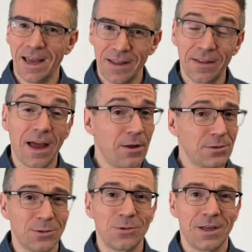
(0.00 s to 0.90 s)
And I
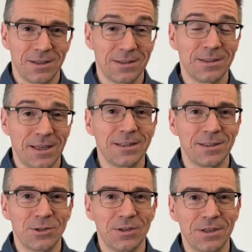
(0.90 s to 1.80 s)
also do that as a sales
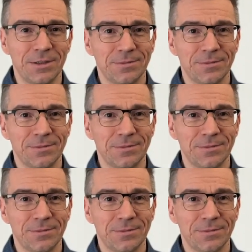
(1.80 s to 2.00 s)
engineer.